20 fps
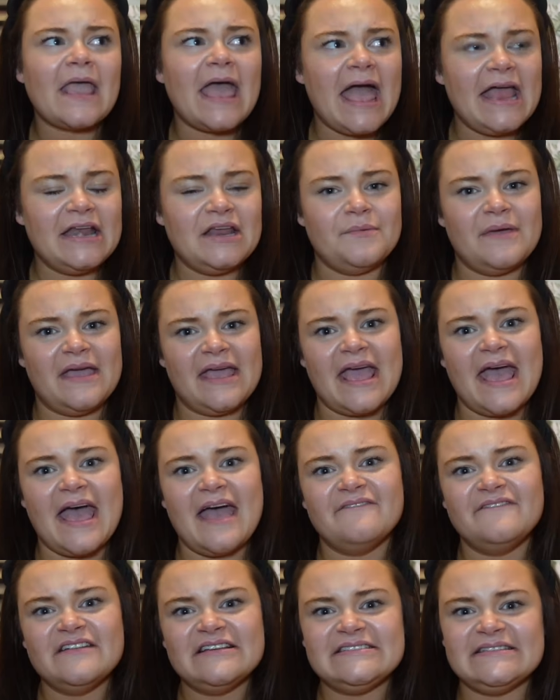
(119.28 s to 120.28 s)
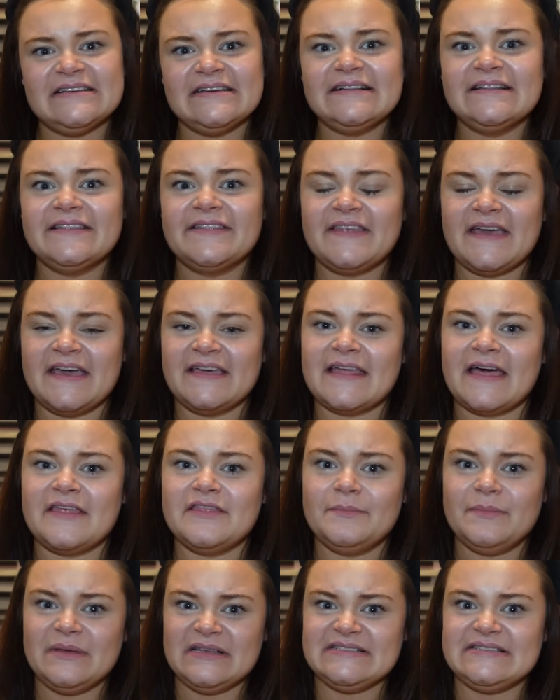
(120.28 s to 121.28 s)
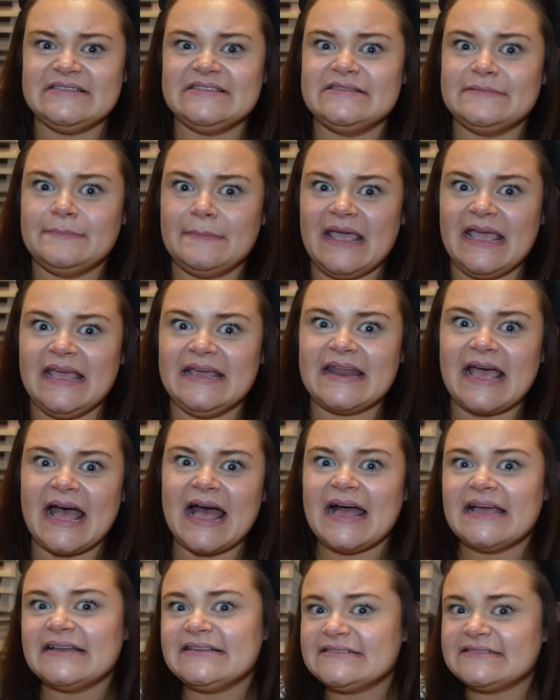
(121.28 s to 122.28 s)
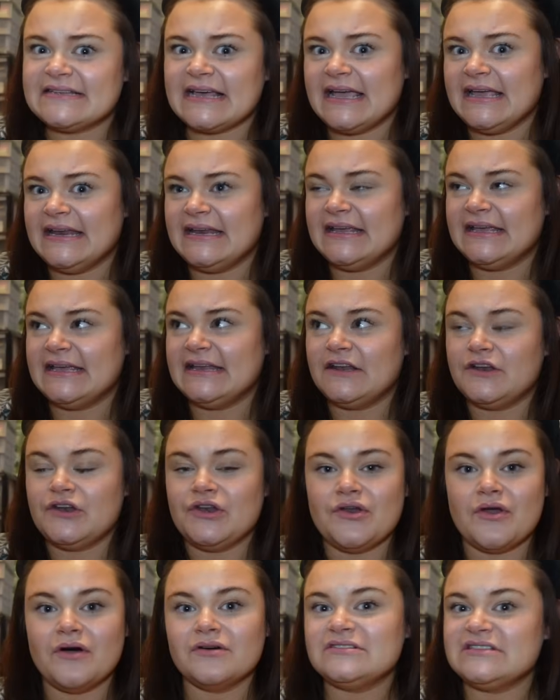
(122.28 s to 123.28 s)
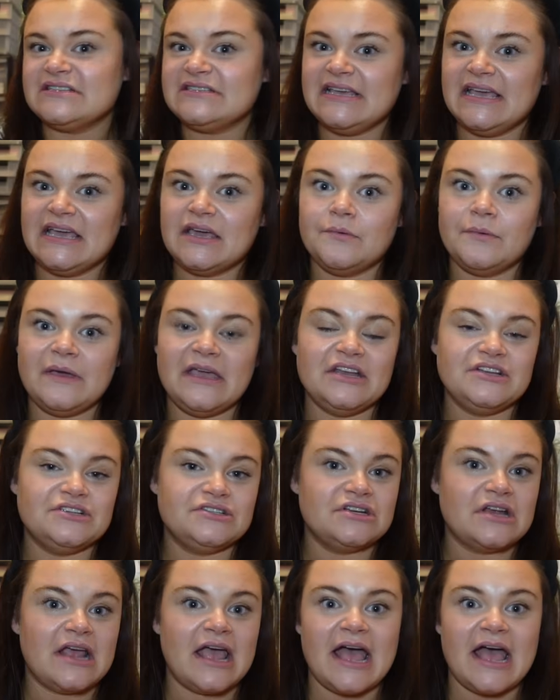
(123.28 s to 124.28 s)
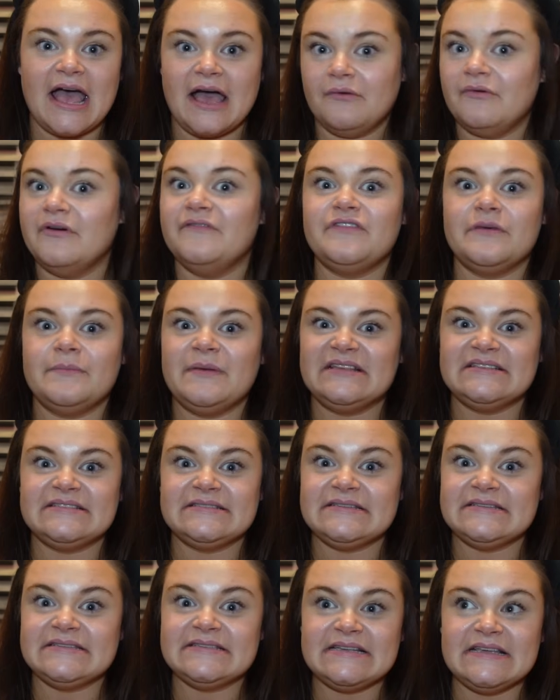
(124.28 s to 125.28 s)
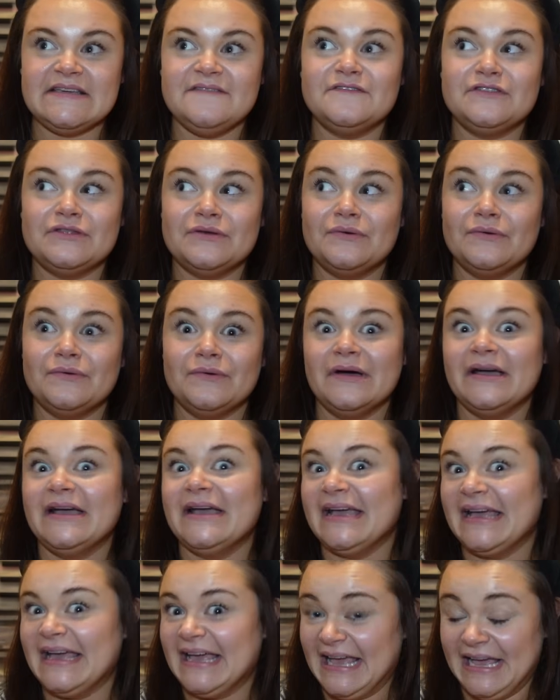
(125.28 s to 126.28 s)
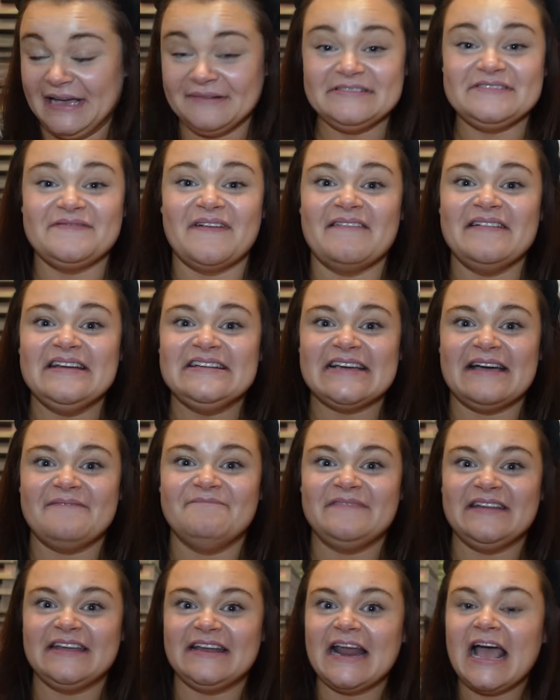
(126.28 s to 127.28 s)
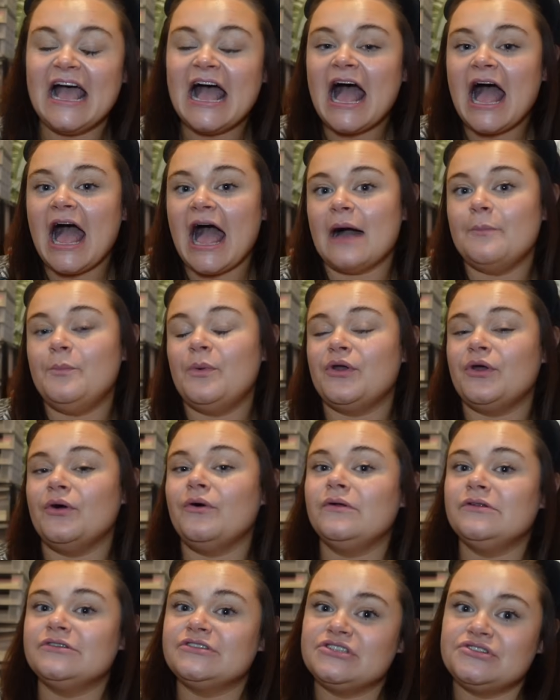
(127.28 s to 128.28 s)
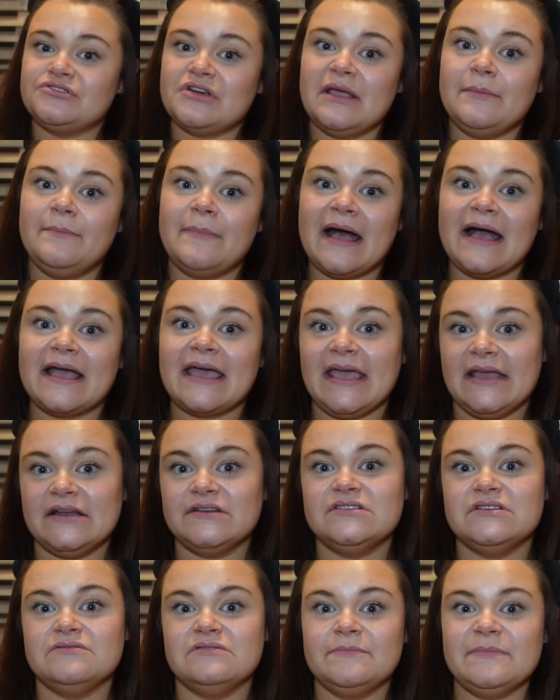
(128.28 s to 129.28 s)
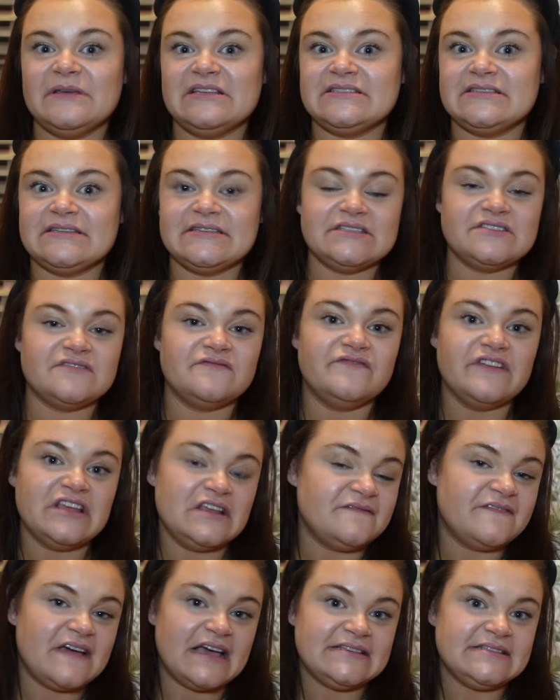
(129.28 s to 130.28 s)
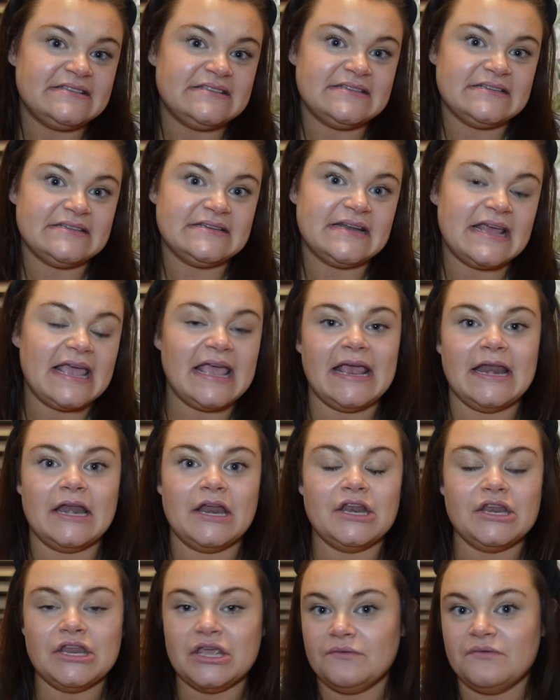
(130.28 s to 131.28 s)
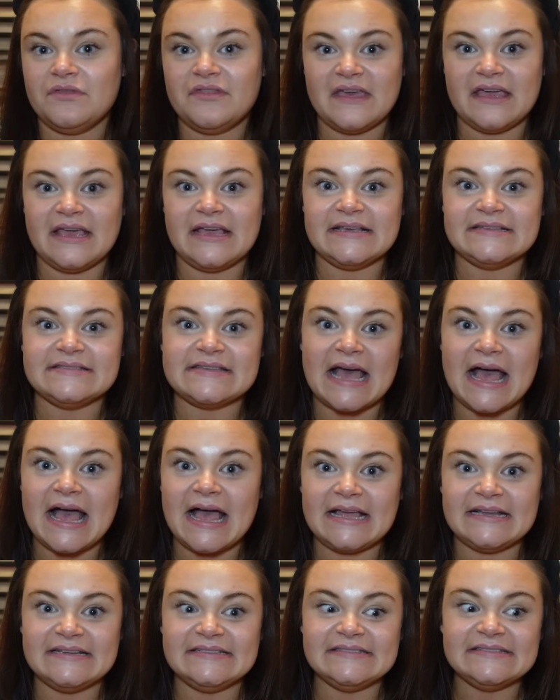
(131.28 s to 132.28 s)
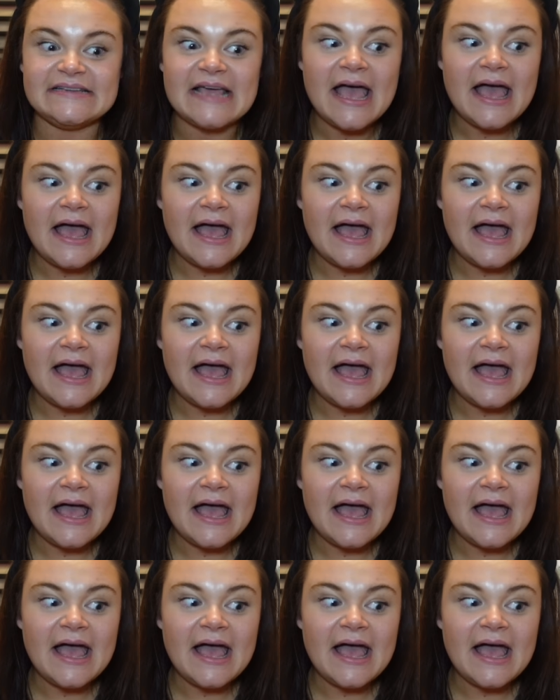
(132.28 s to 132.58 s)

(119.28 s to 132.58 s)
Anyway, every single thing that the business made, I decided not to take a wage out of the business, even though it was very tempting. I put it all straight back into the business, reinvesting in new things, and